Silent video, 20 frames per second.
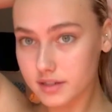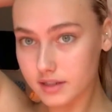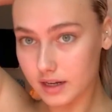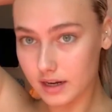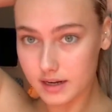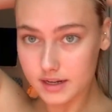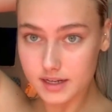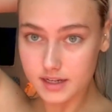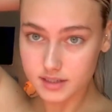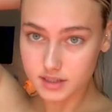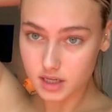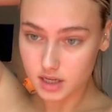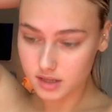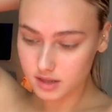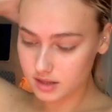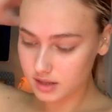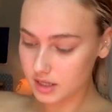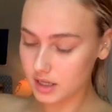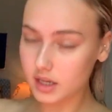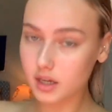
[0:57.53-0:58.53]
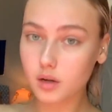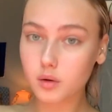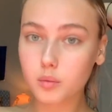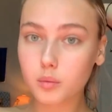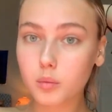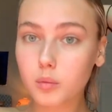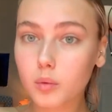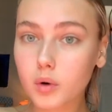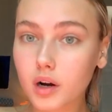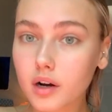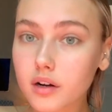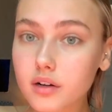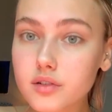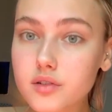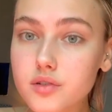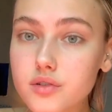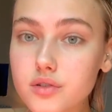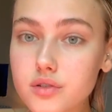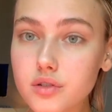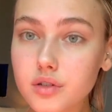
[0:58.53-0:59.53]
that is the
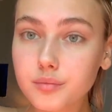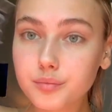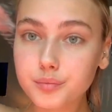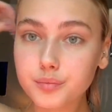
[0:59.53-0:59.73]
worst.